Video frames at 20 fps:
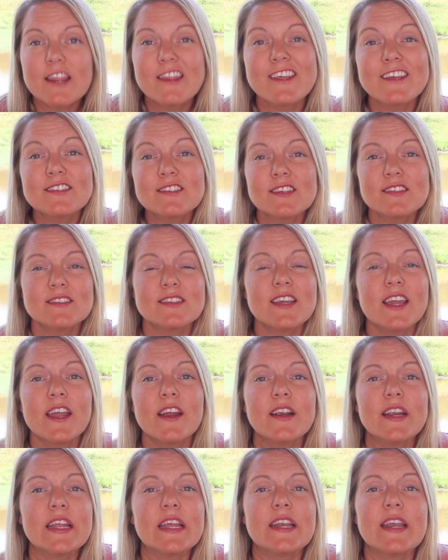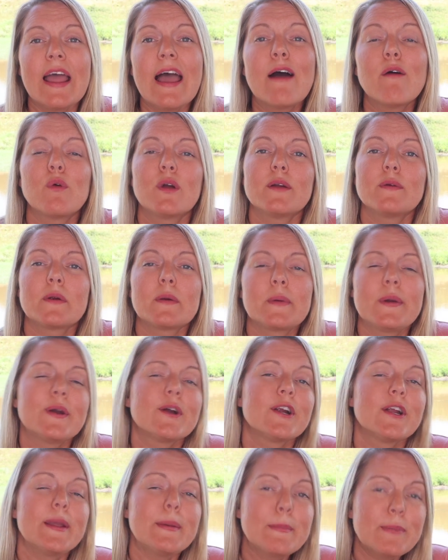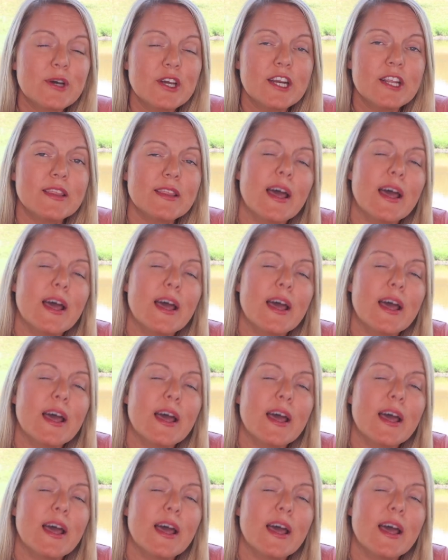this is the area now where we are inputting